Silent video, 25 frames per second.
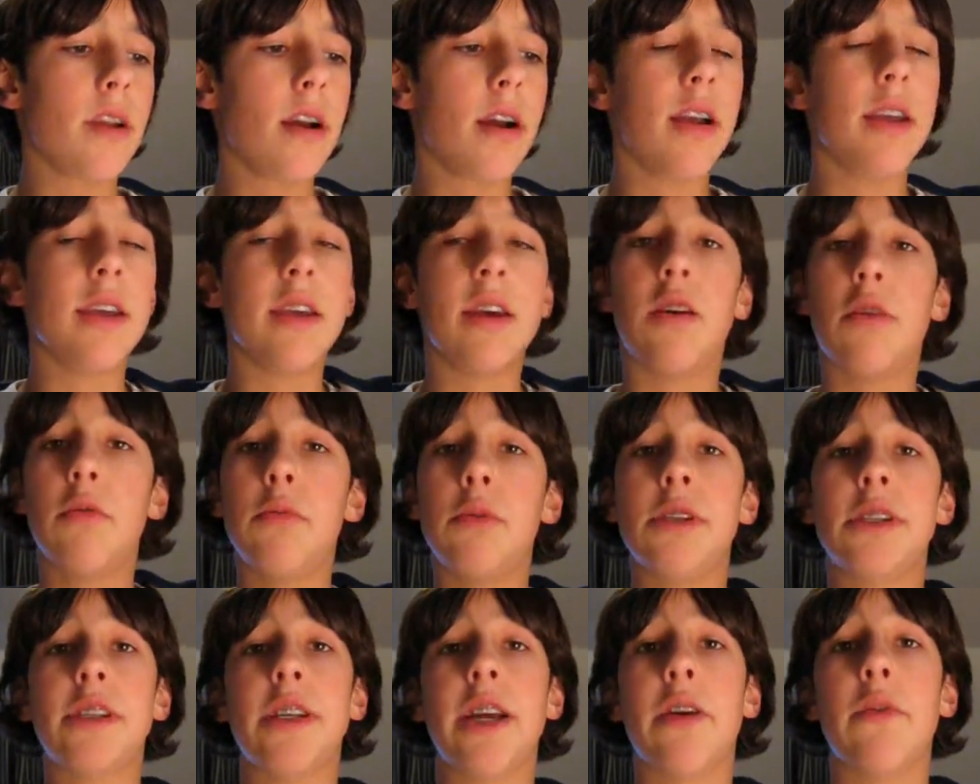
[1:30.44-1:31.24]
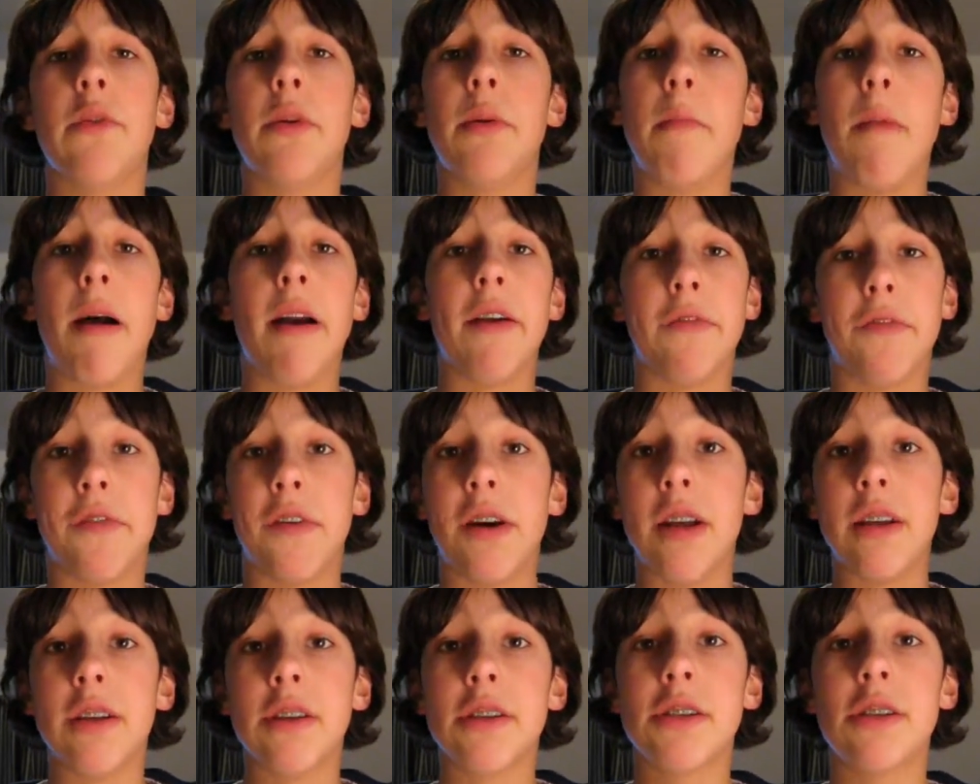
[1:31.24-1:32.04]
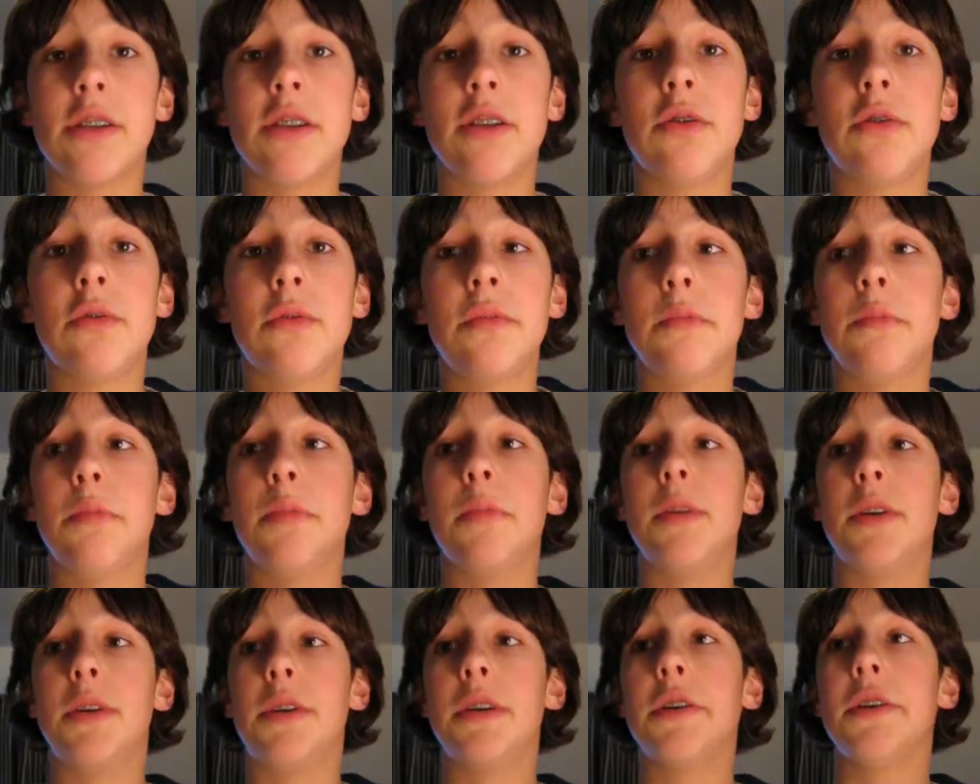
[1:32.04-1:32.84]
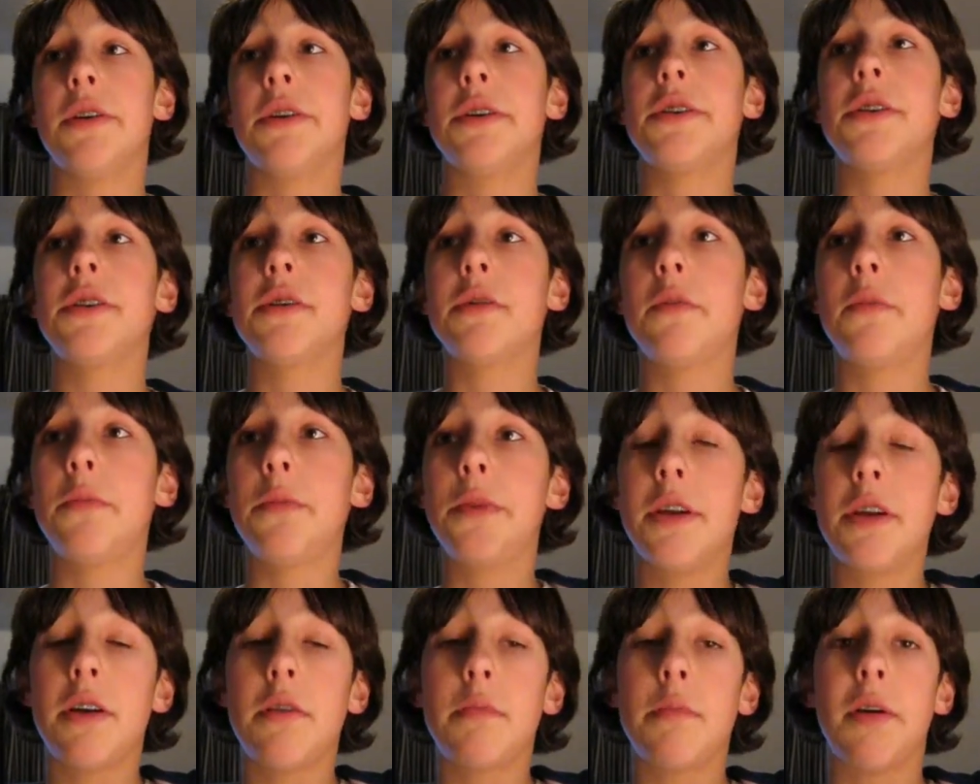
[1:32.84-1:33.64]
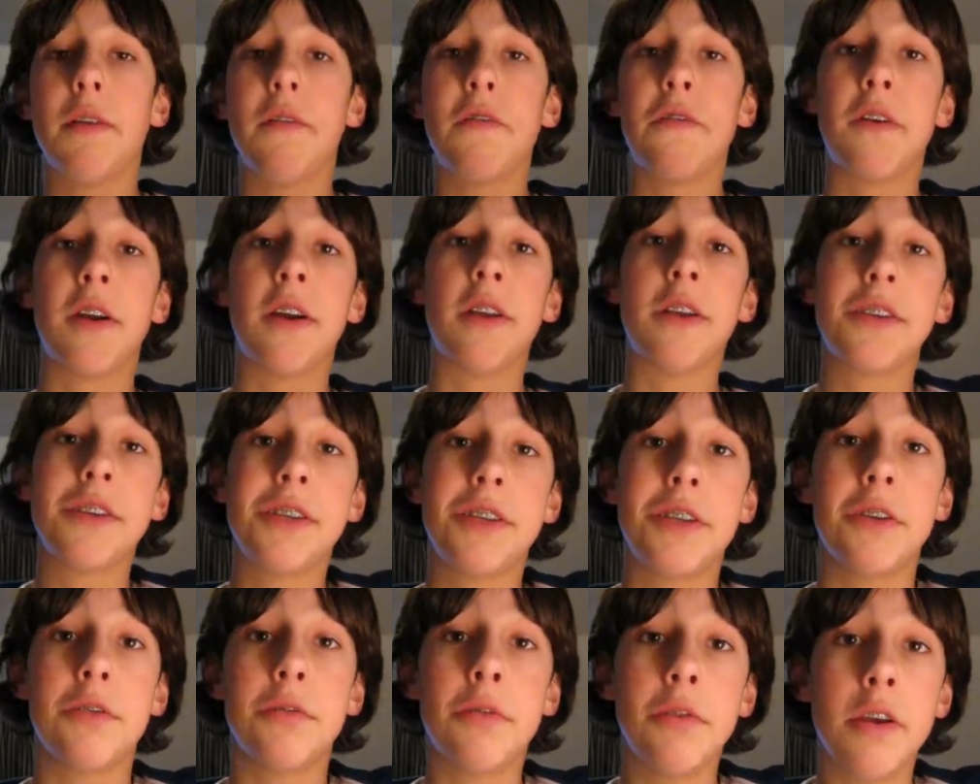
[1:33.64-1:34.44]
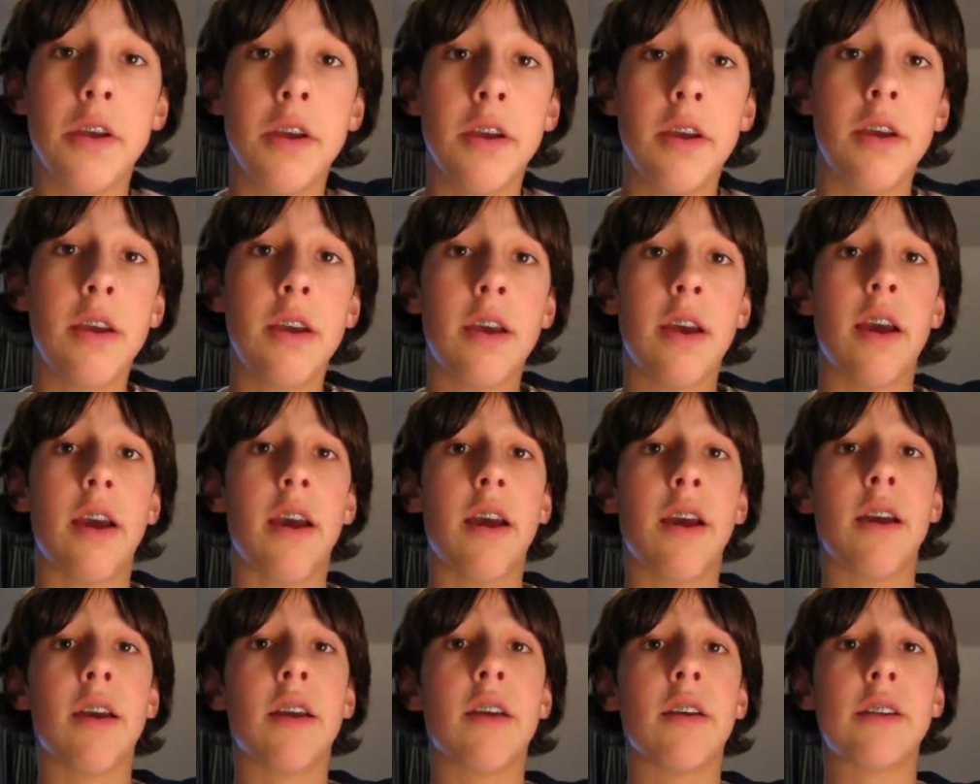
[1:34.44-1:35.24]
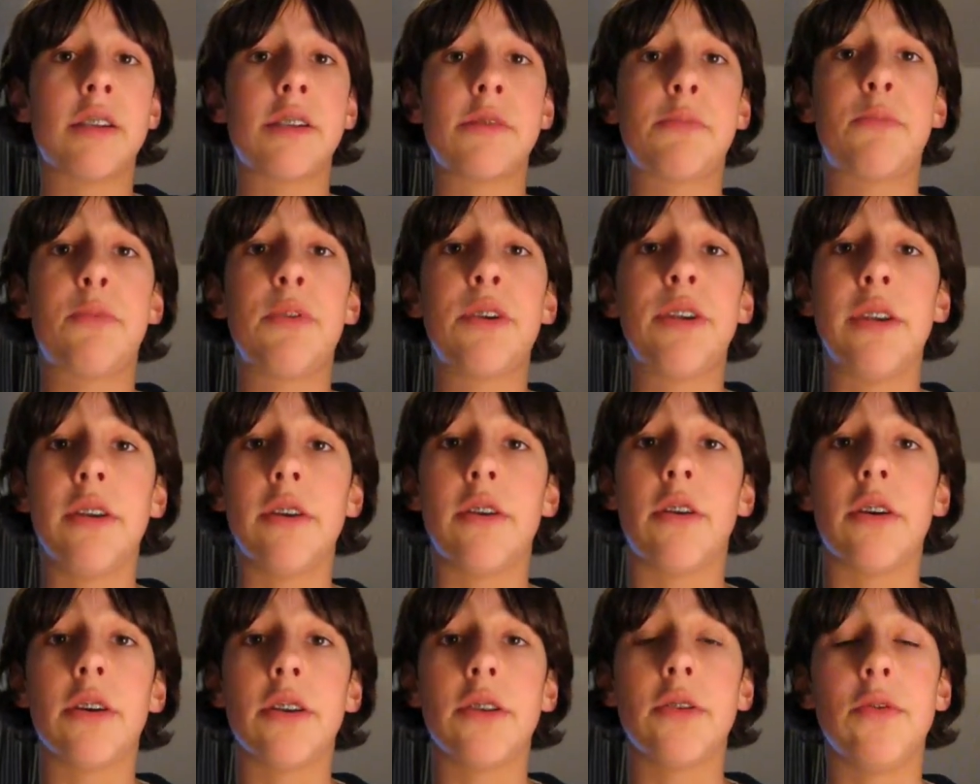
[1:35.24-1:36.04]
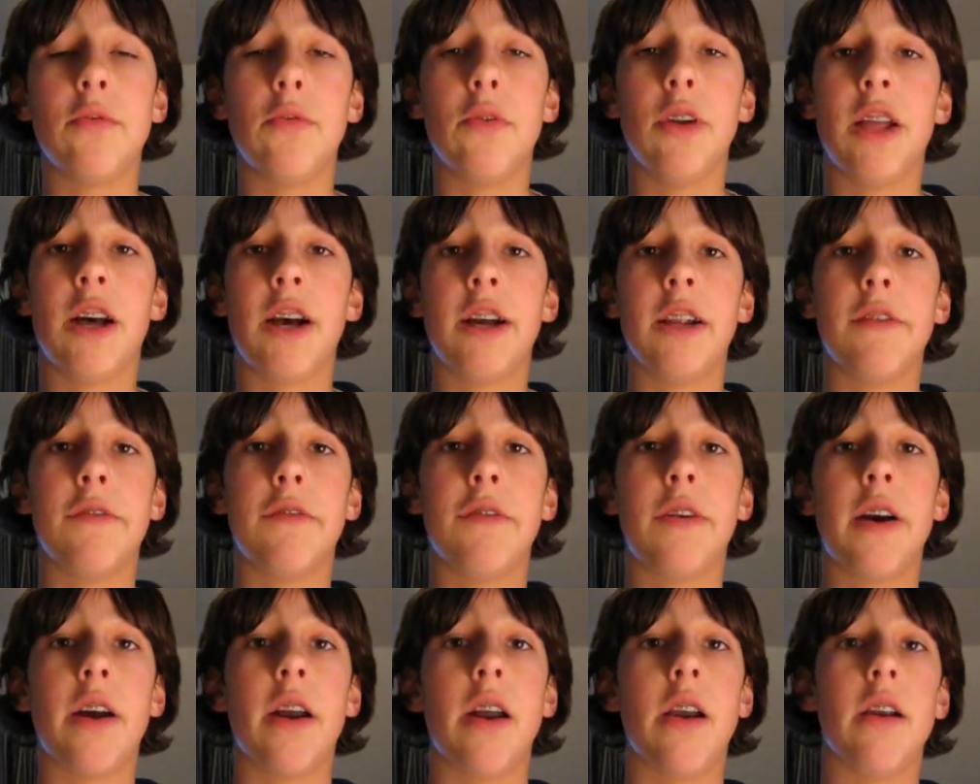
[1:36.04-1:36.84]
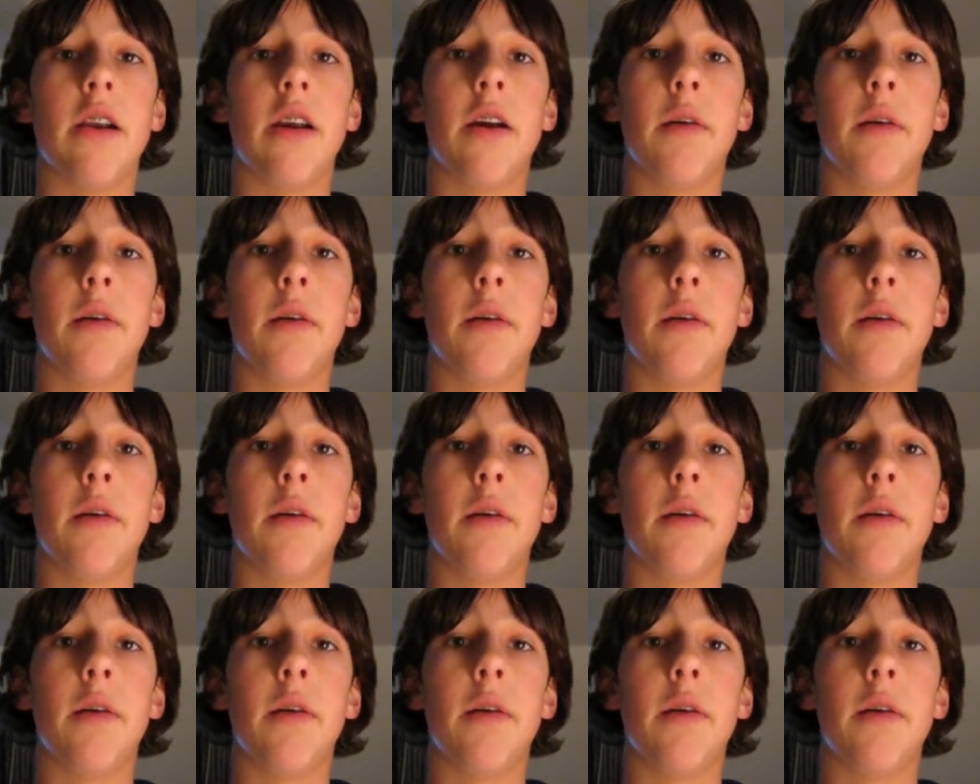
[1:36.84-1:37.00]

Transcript: I always carry my fire steel, because without my fire steel it's pretty hard to light a fire.